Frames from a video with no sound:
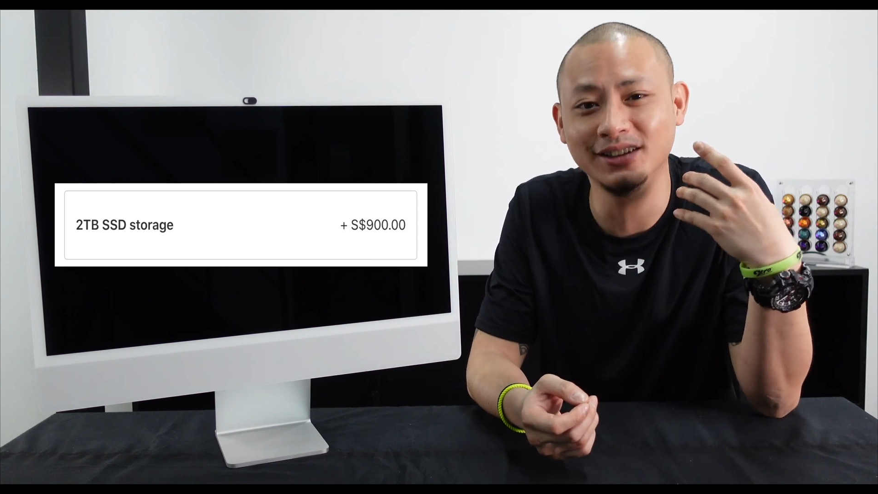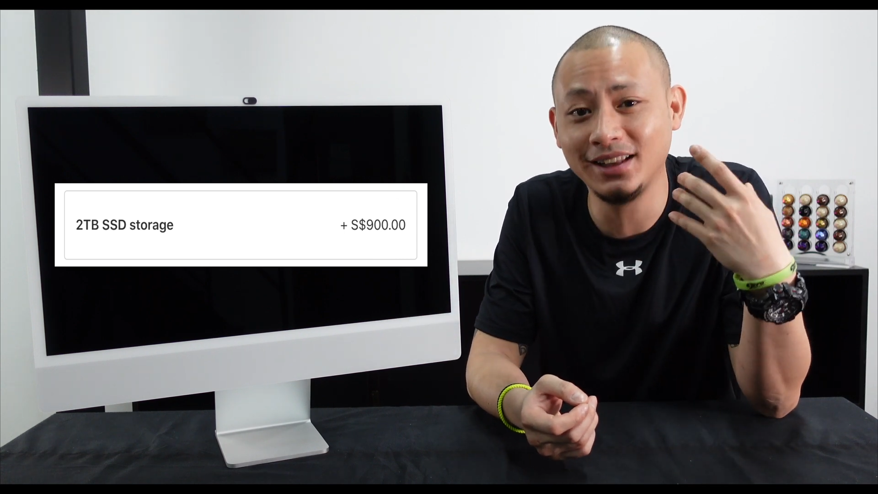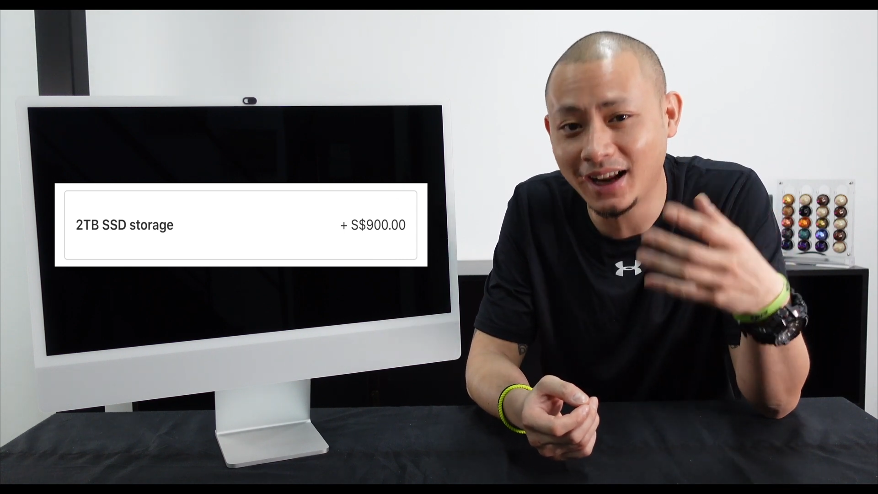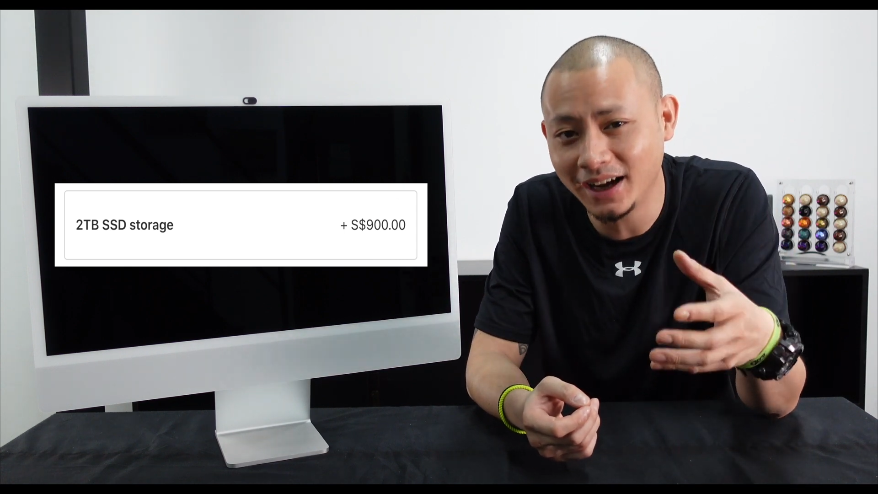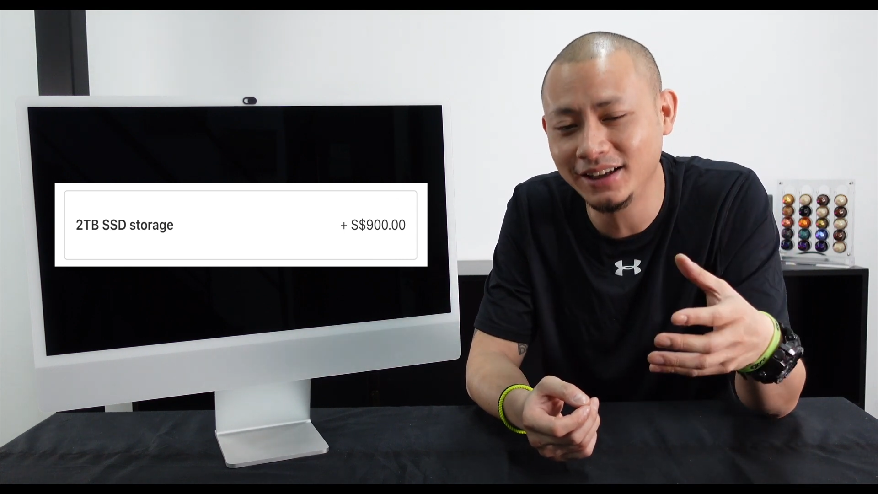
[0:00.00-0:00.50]

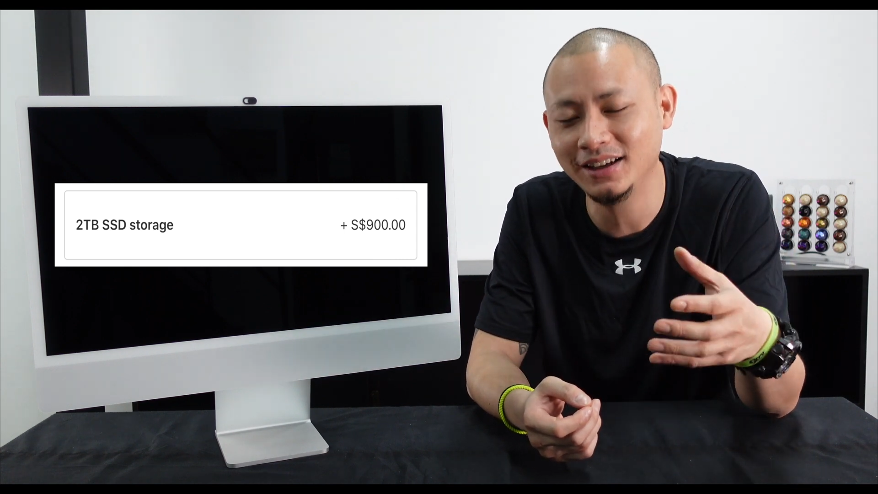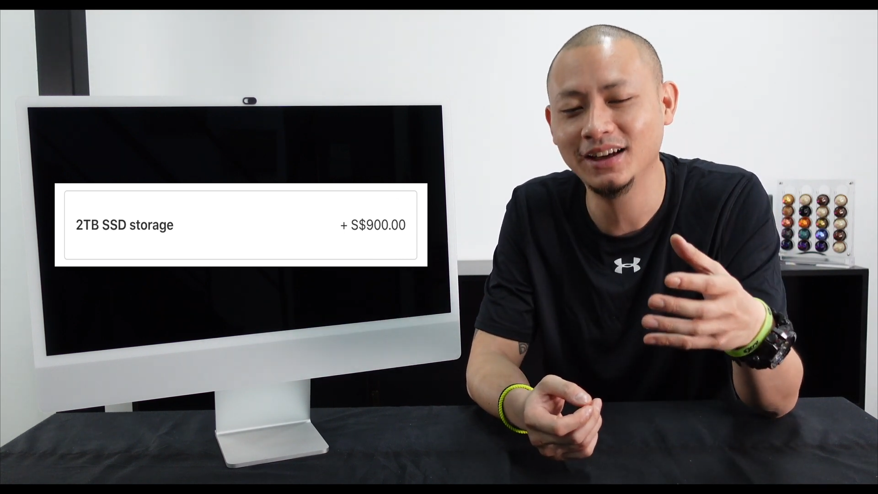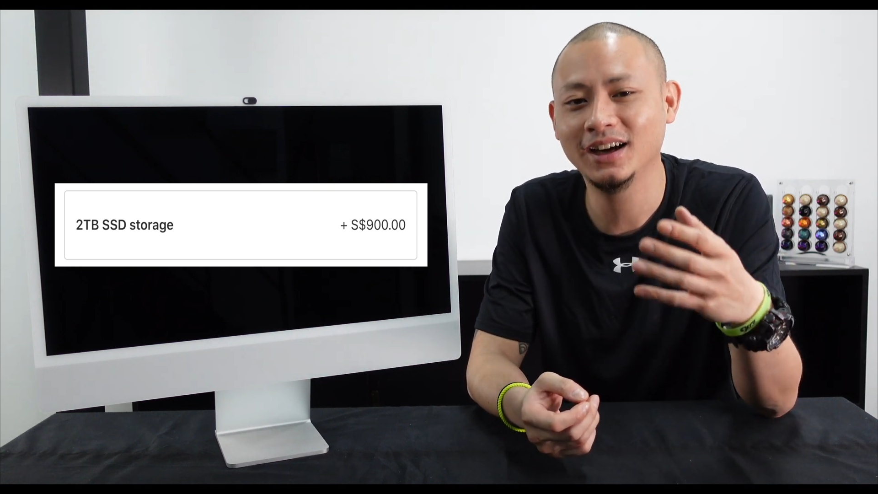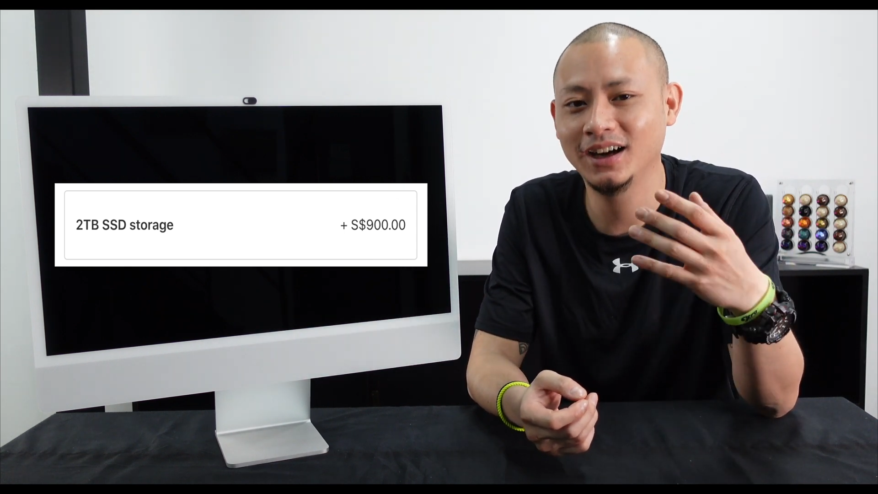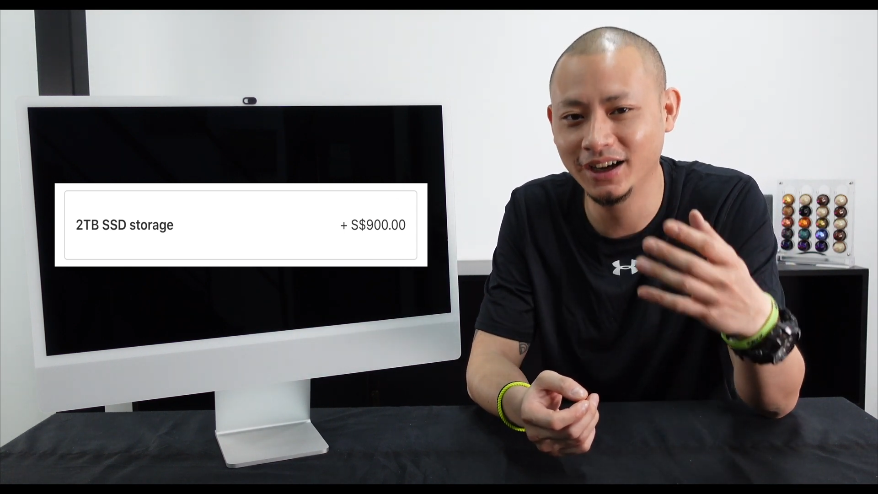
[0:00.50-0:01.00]

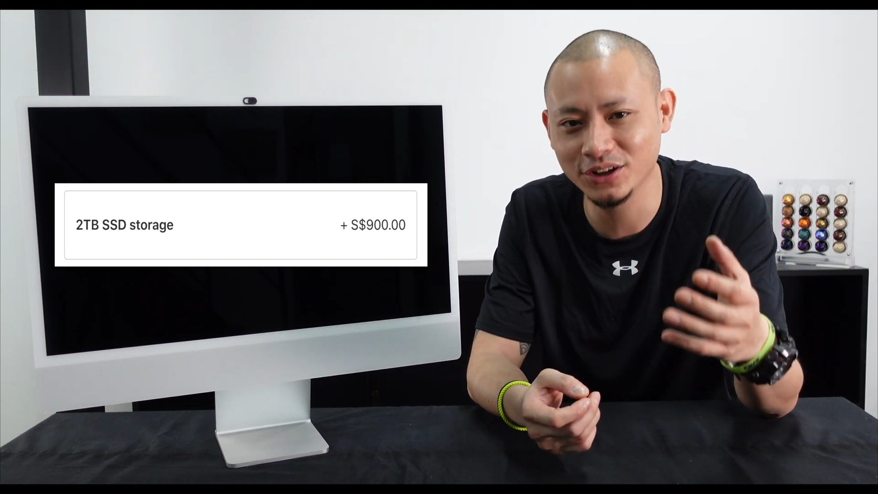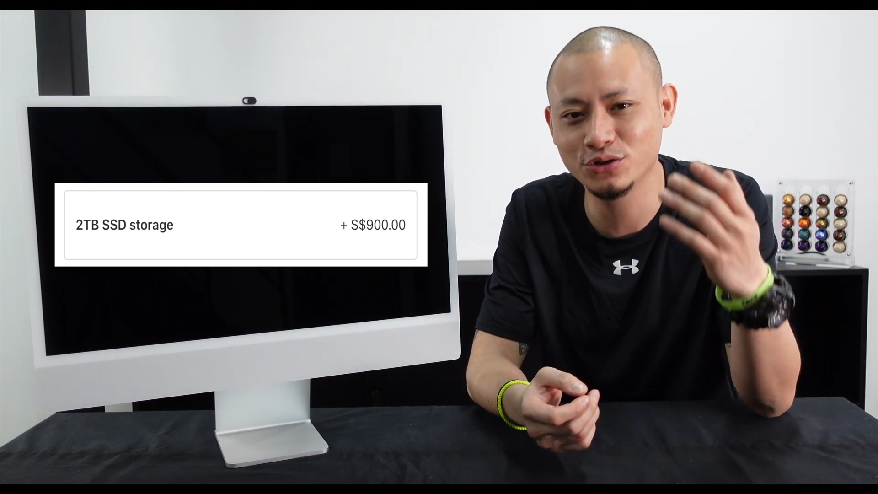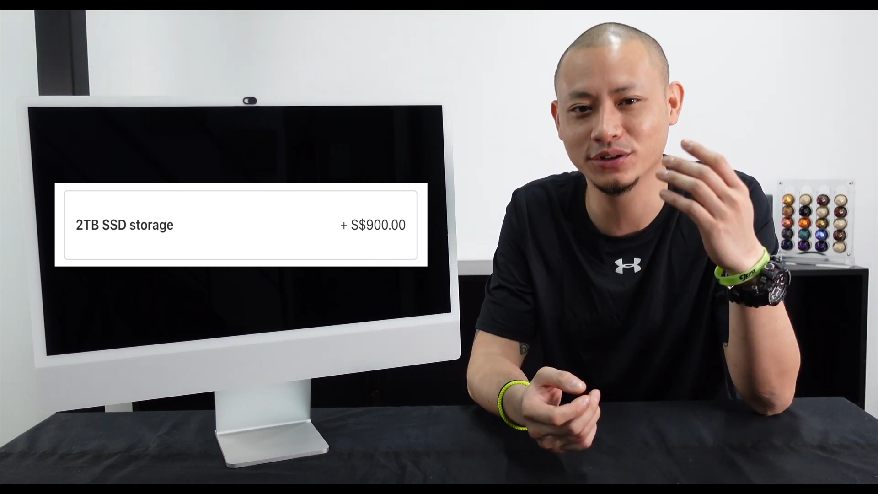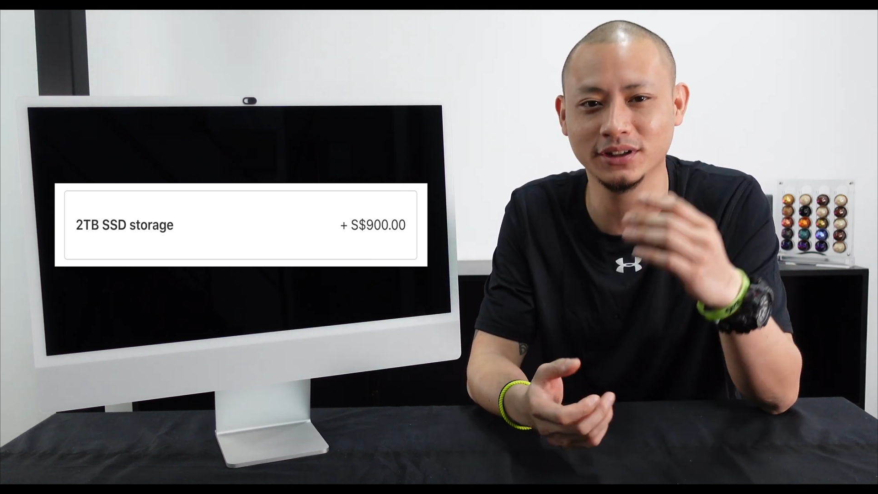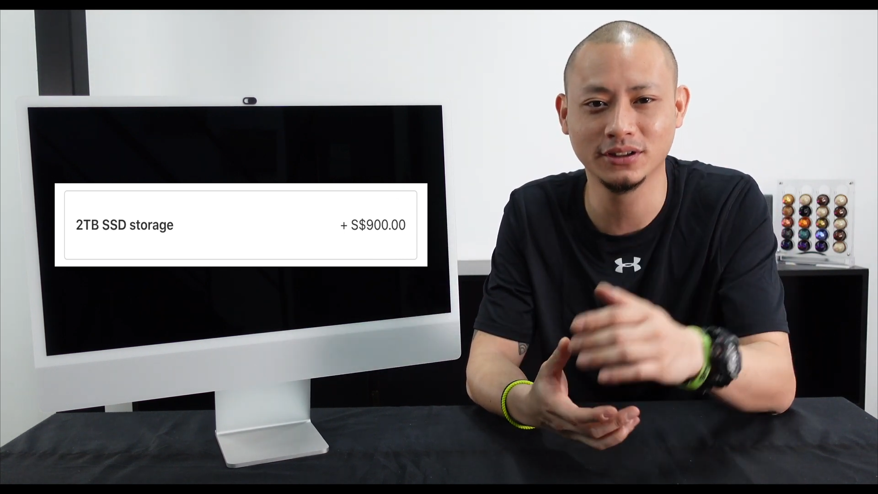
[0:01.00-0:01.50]

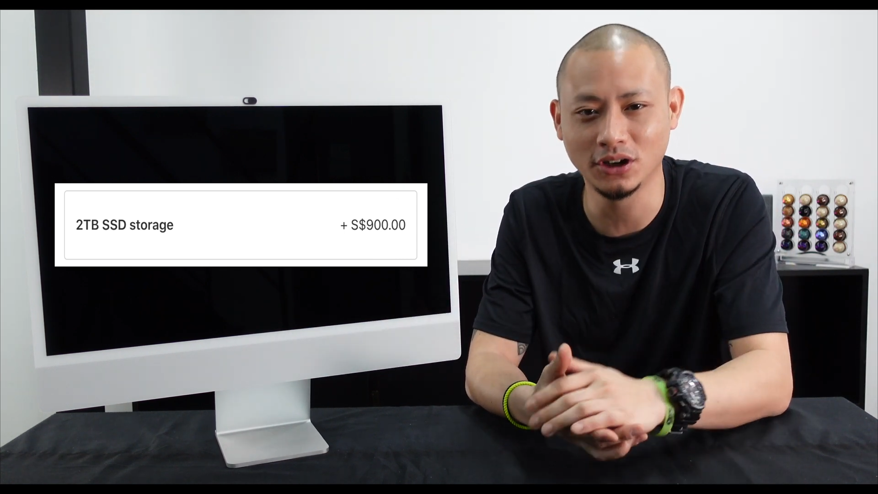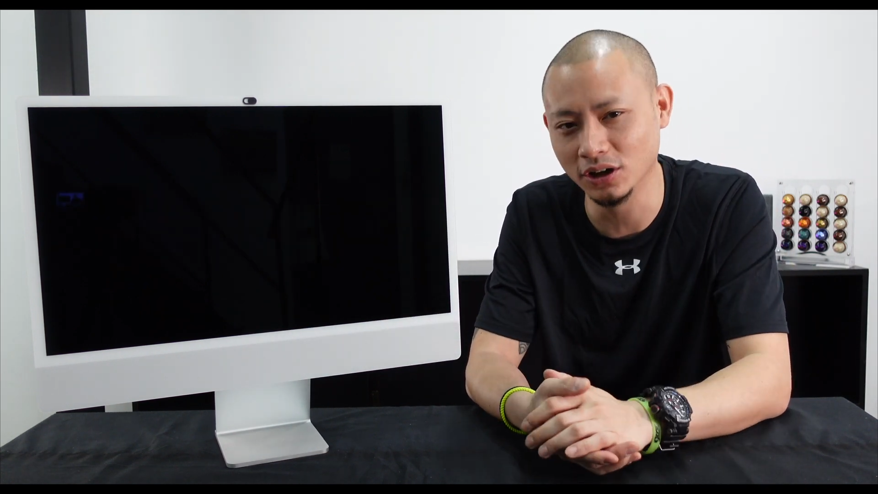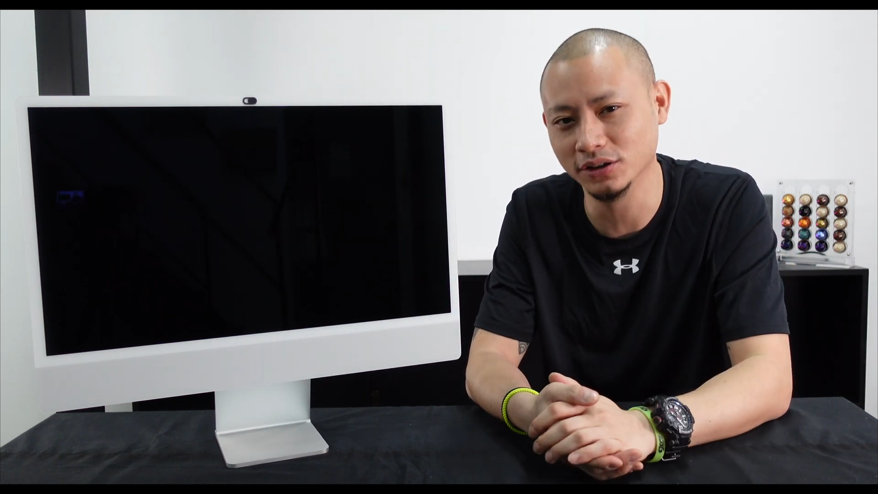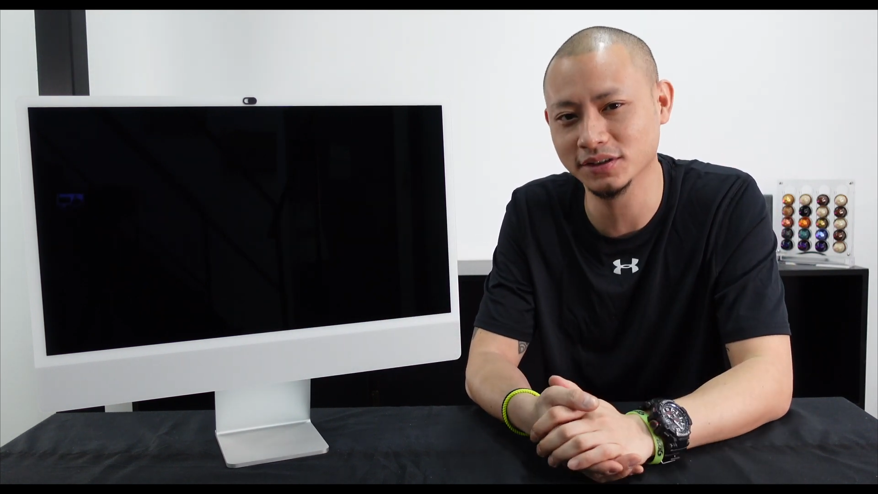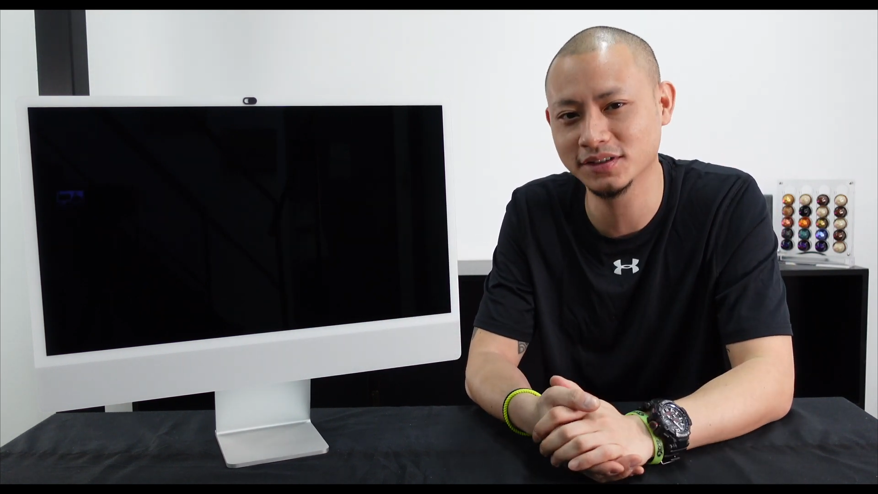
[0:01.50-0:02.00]

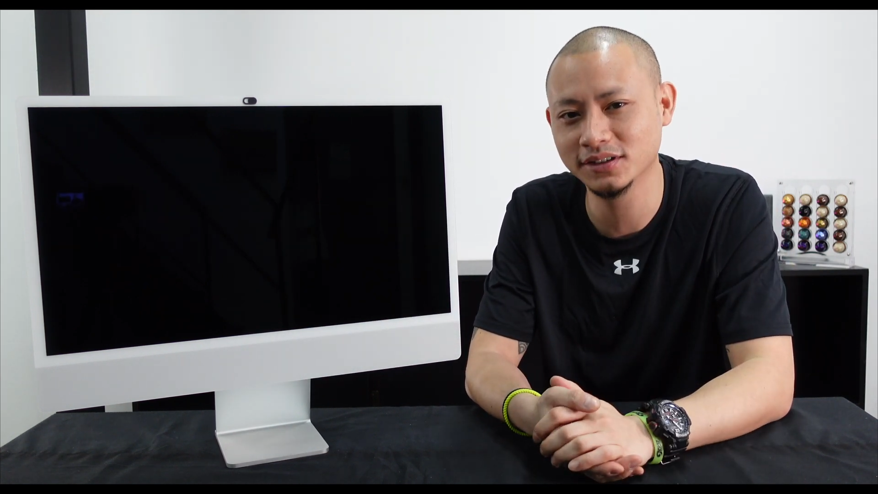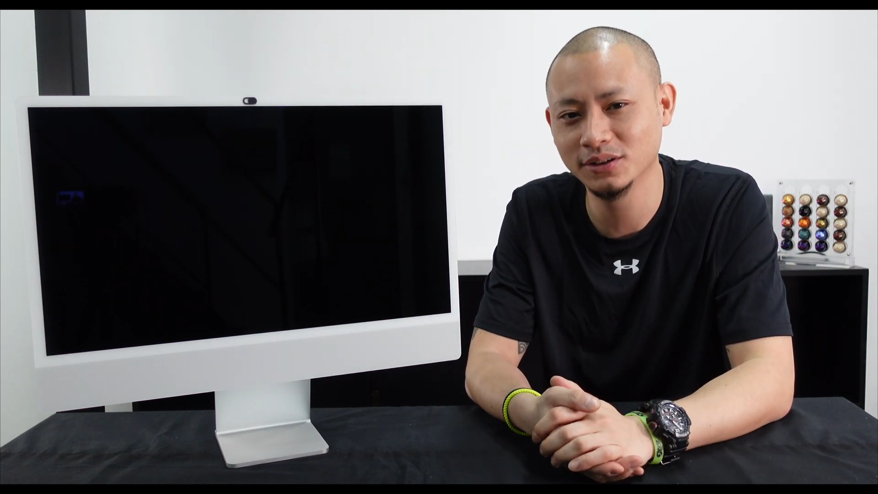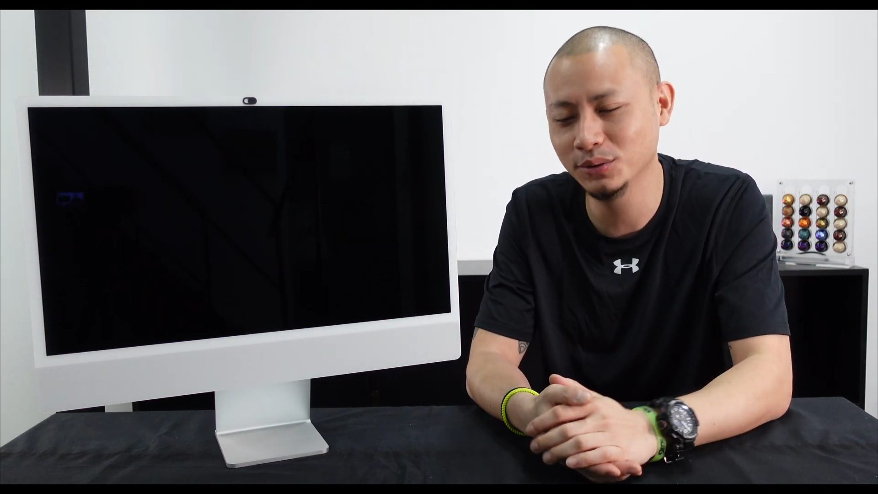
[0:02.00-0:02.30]
$900,